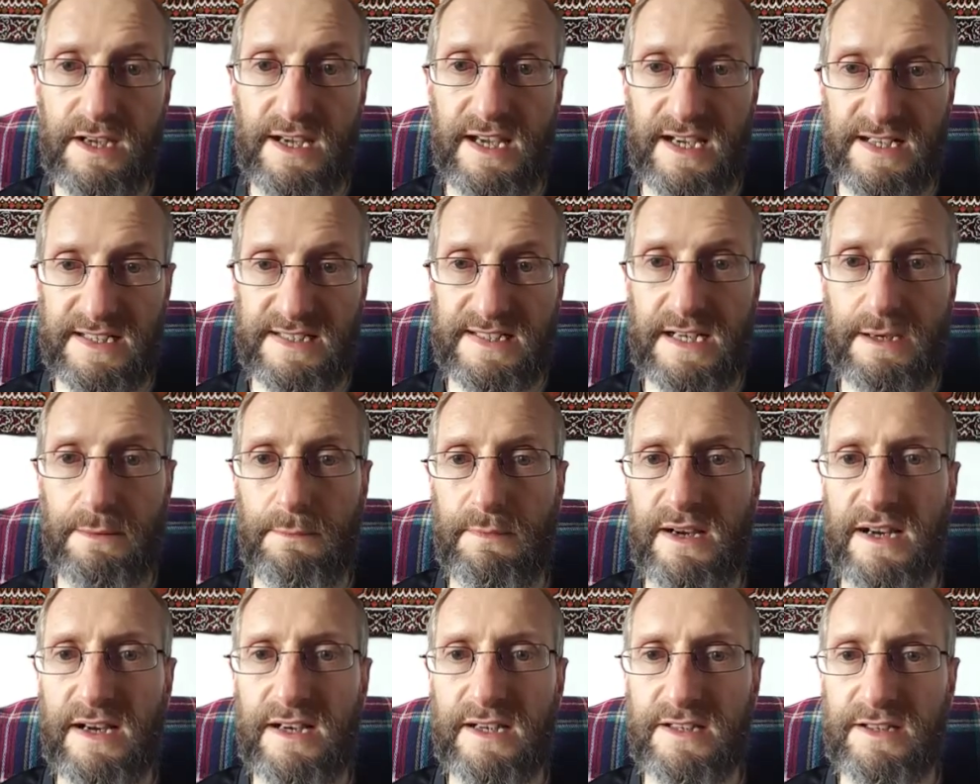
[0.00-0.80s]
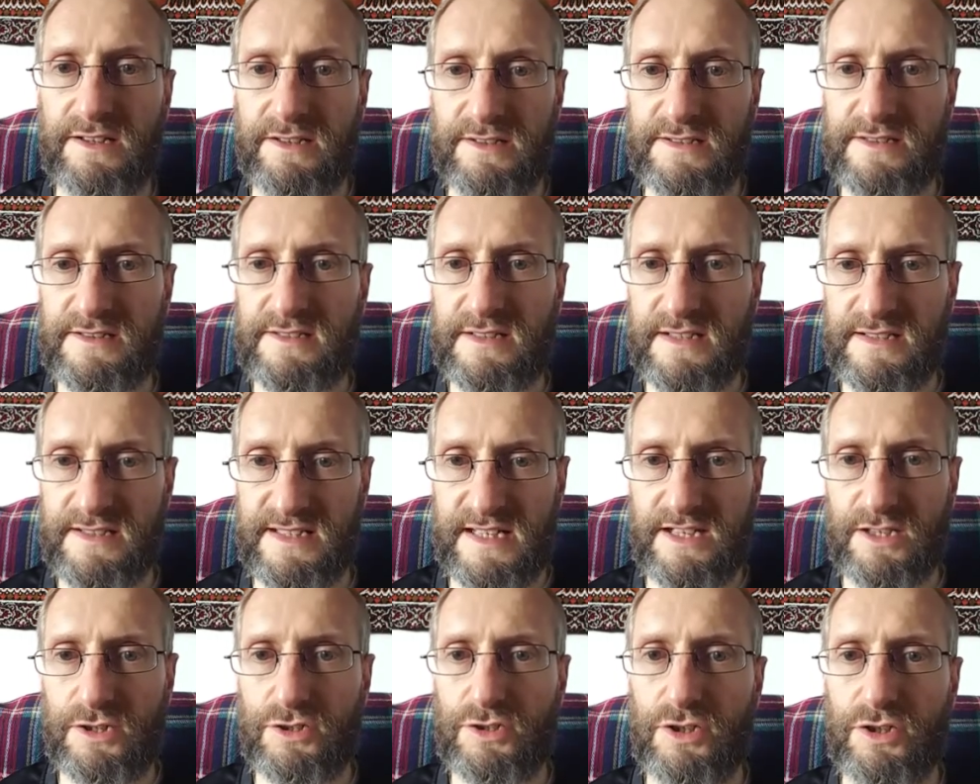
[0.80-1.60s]
exact markers
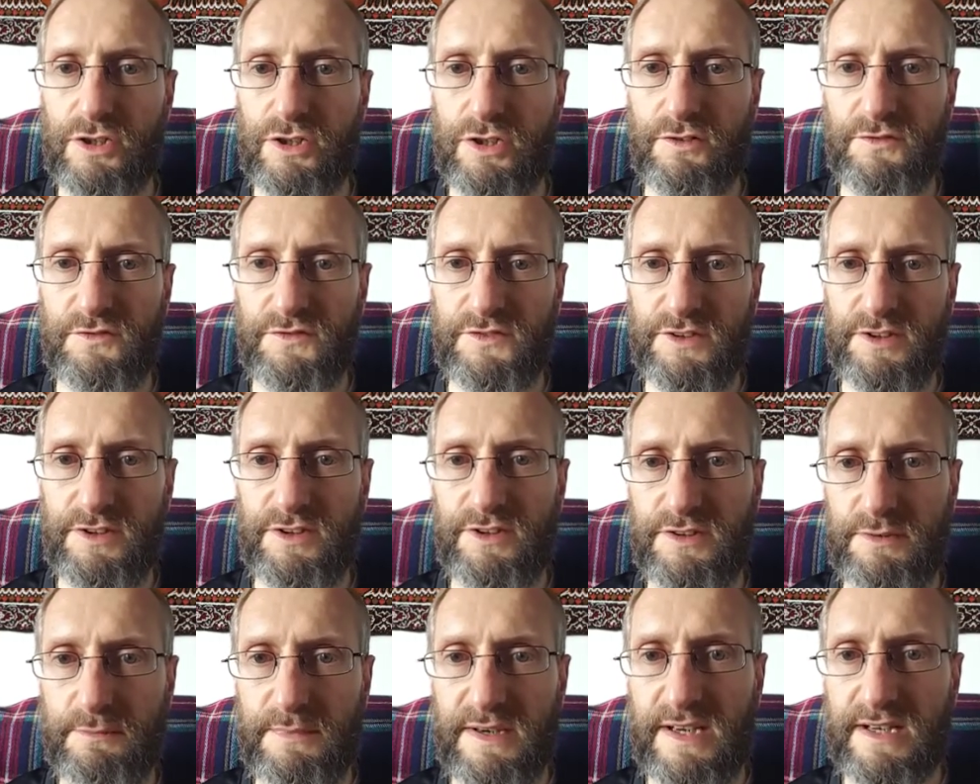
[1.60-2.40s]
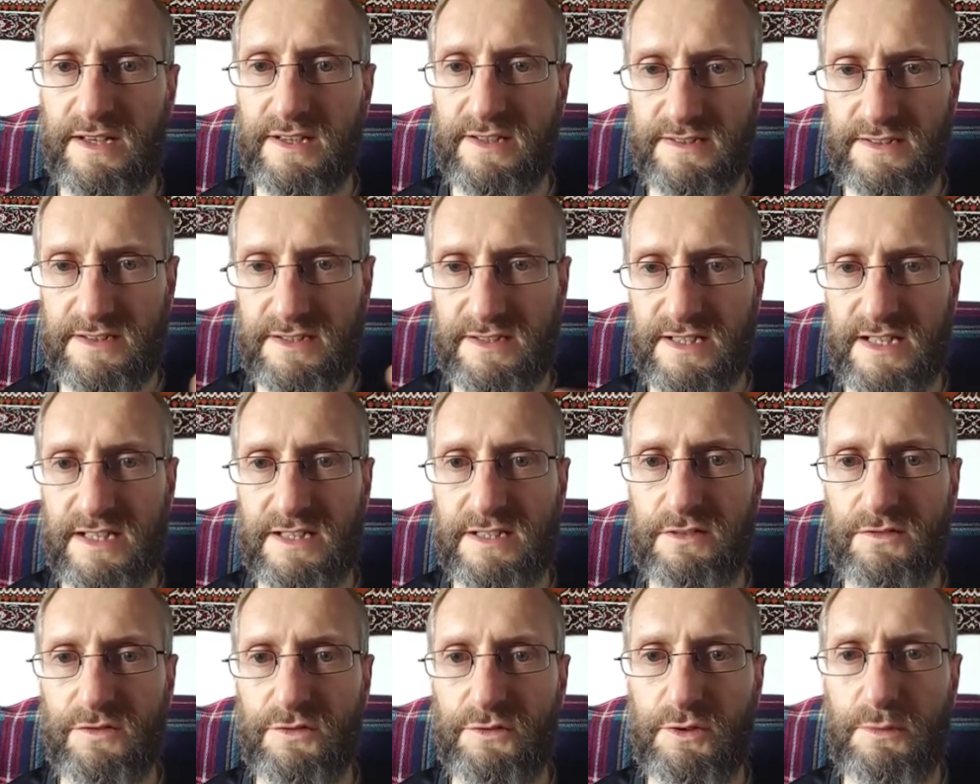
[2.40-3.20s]
section of the markers at the
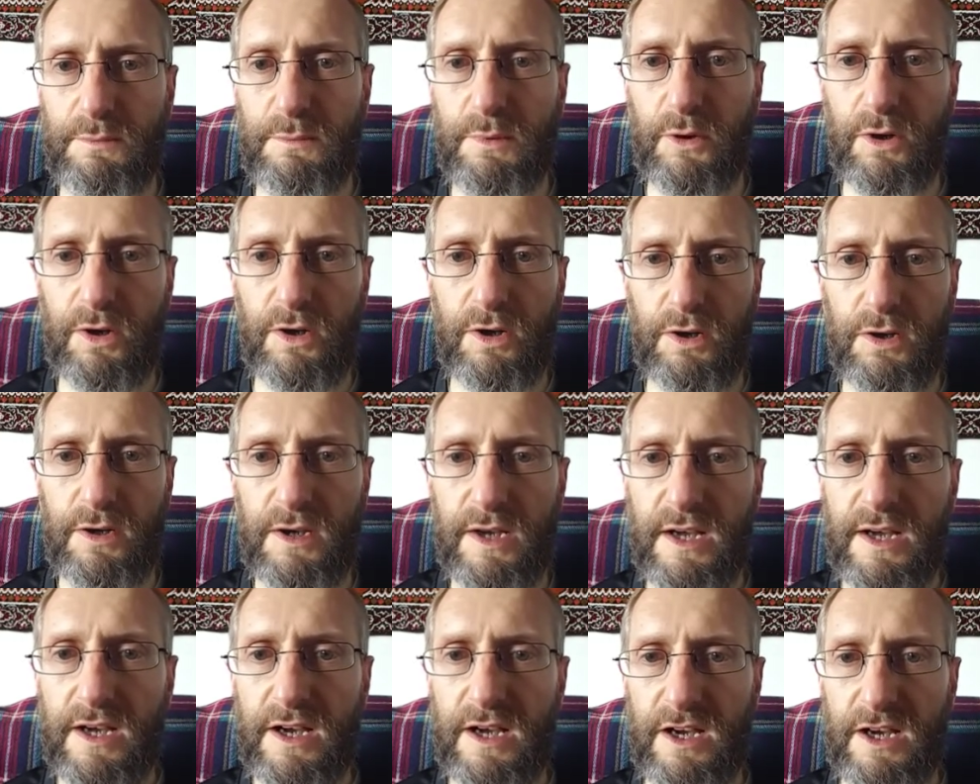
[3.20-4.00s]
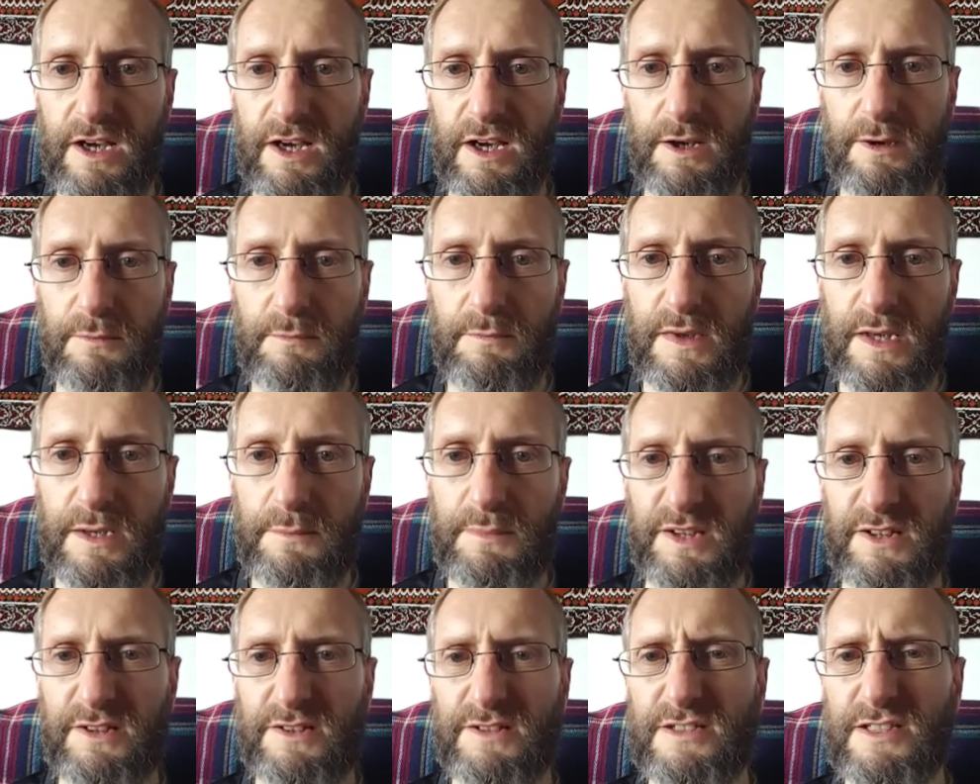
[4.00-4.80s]
end of the report.
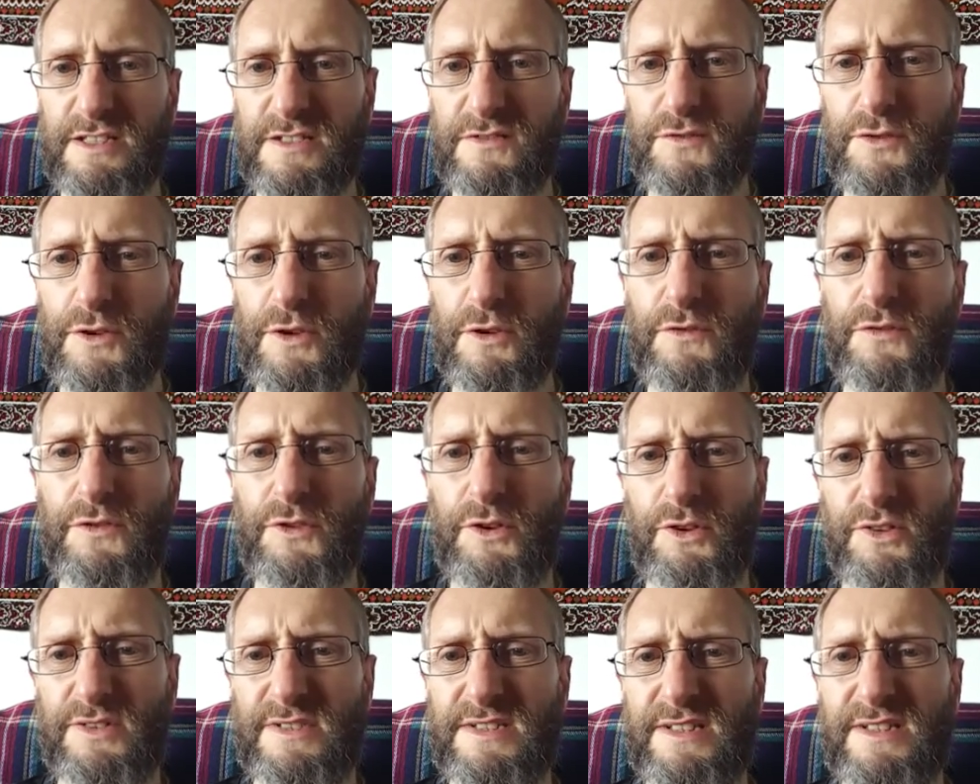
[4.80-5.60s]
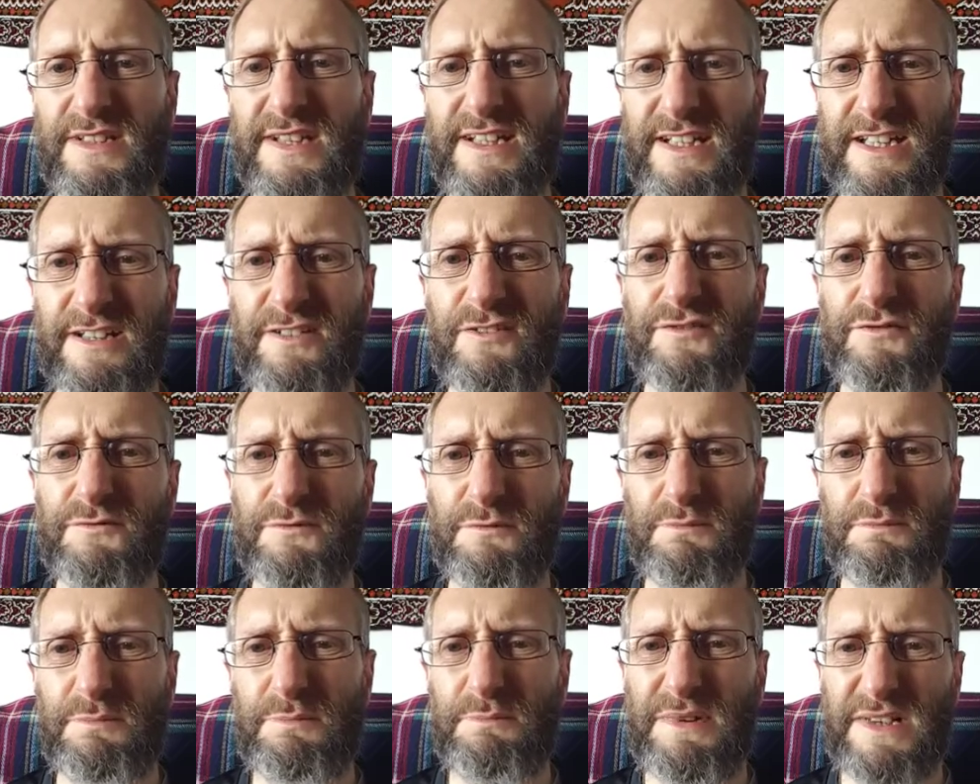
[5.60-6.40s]
Because there's few of those, and they give
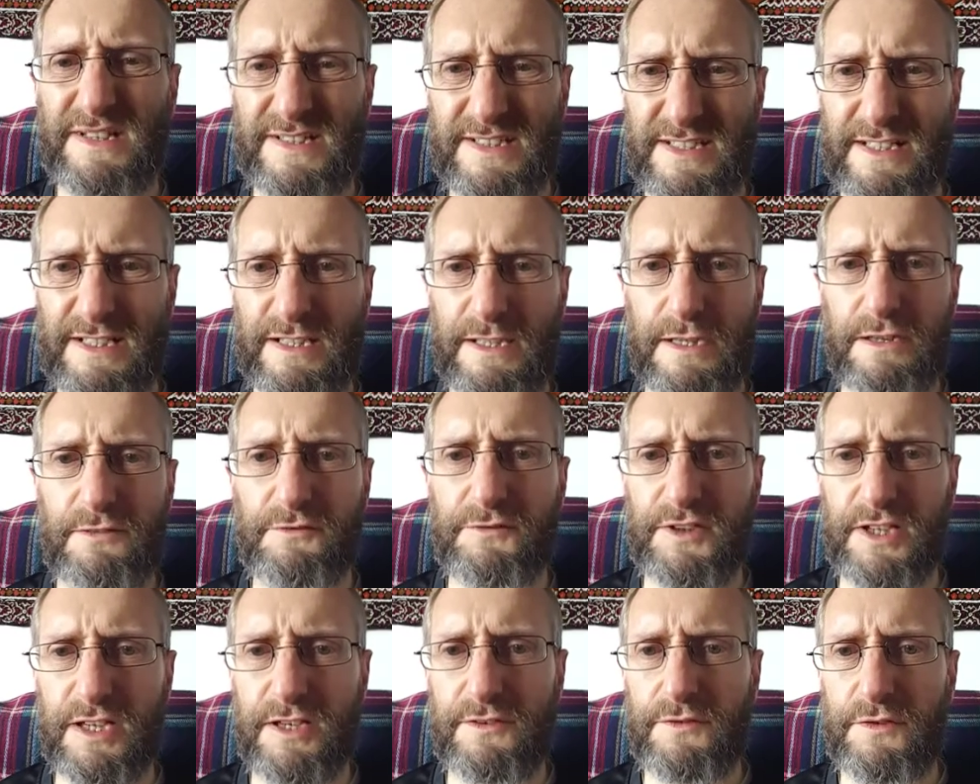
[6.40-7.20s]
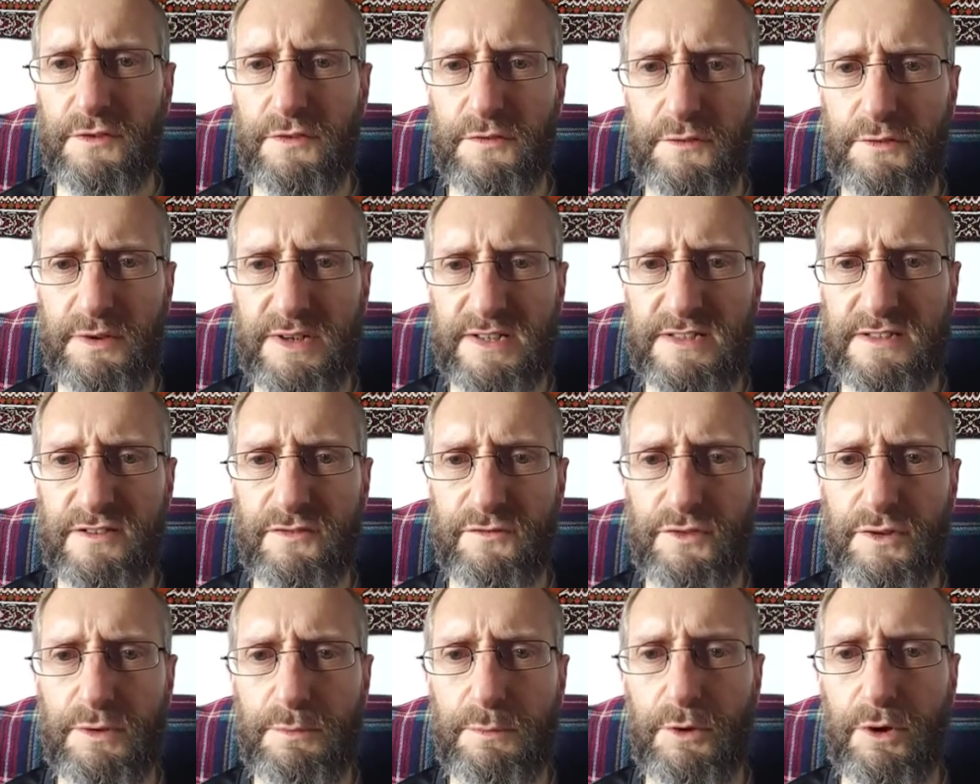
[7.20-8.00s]
basically the flavour of the rest
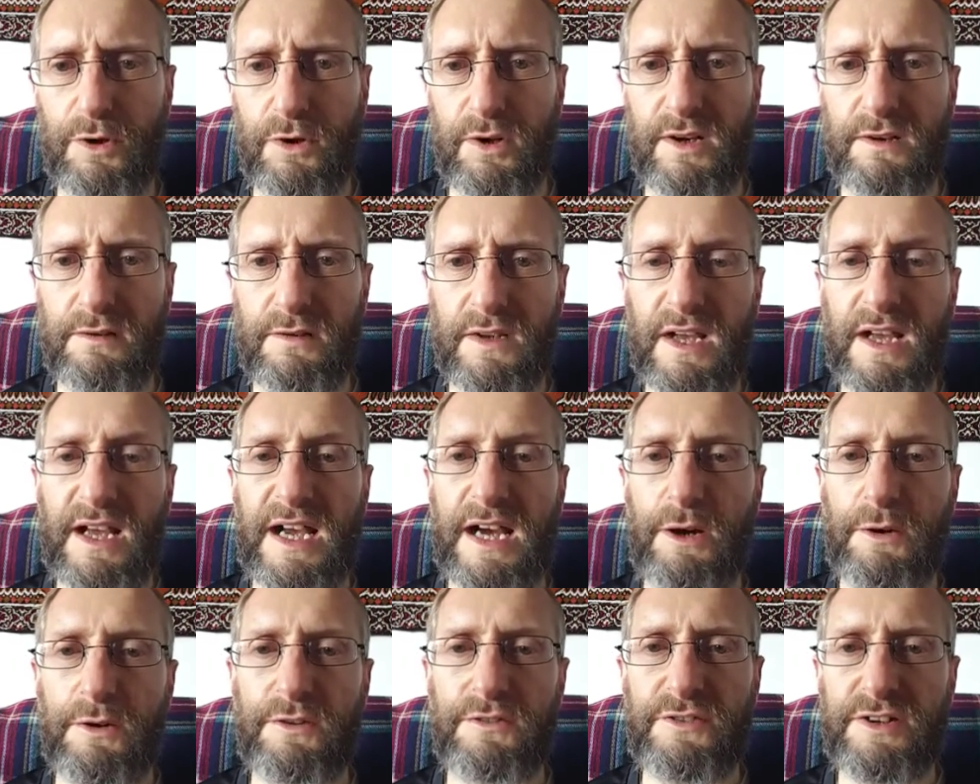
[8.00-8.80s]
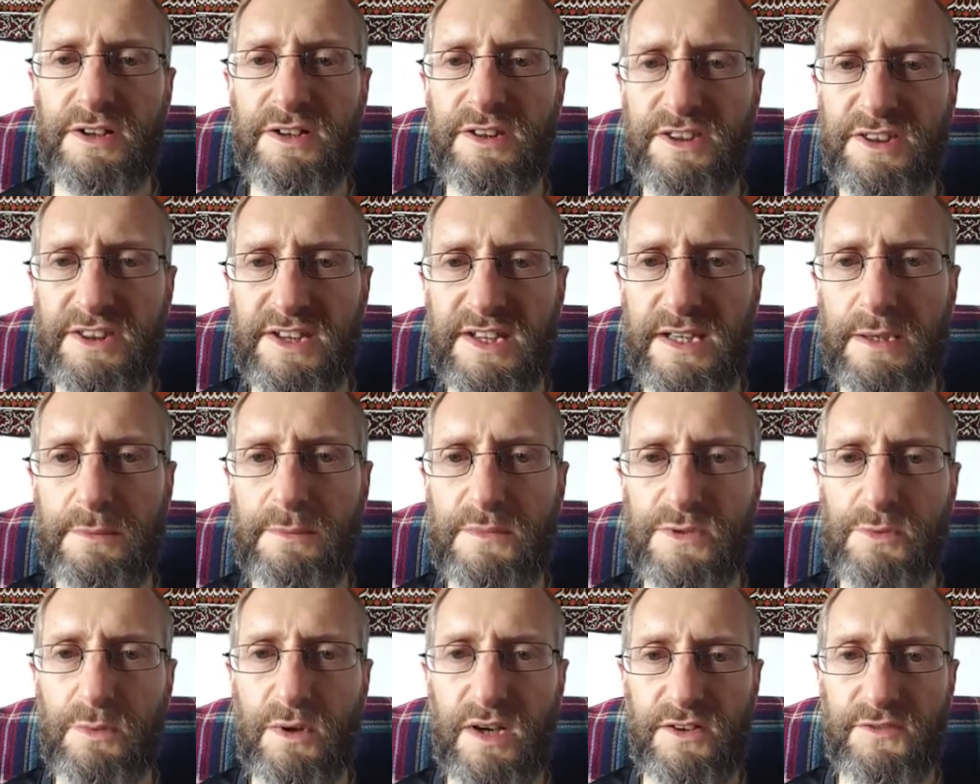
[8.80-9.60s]
of the report. However, in
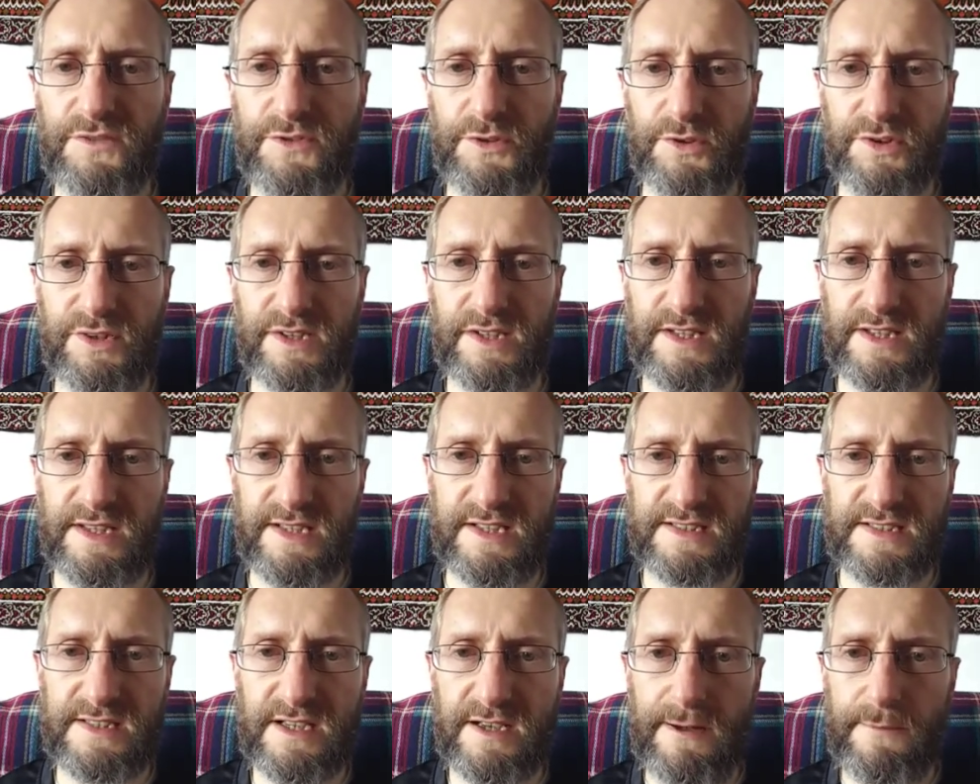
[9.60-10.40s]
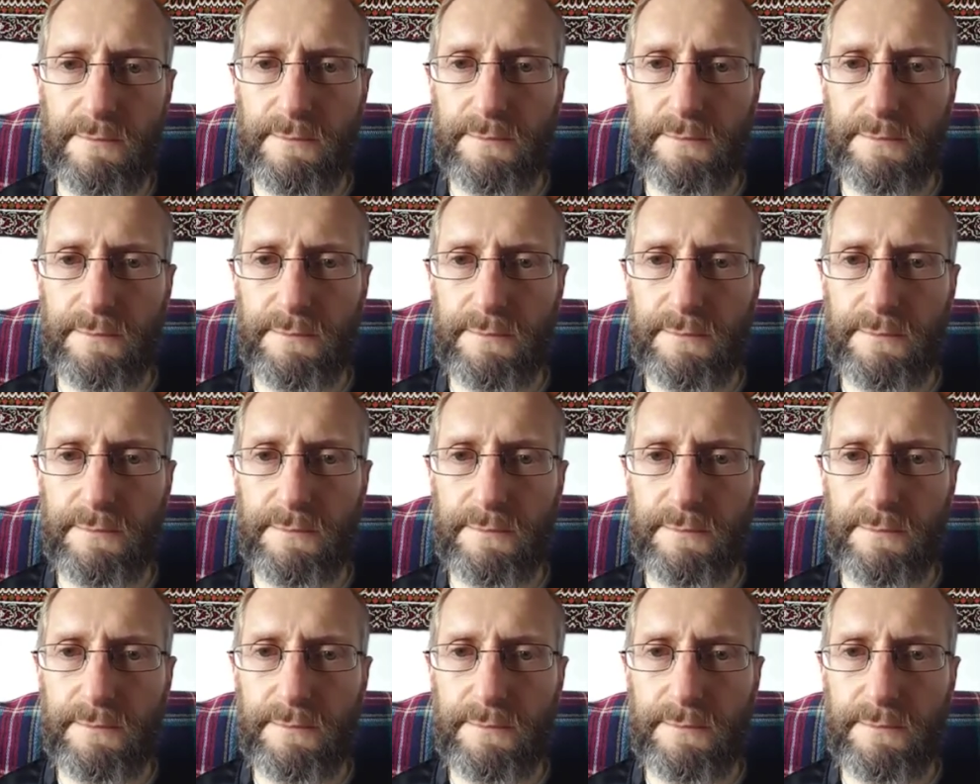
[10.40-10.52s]
themes, what I've done is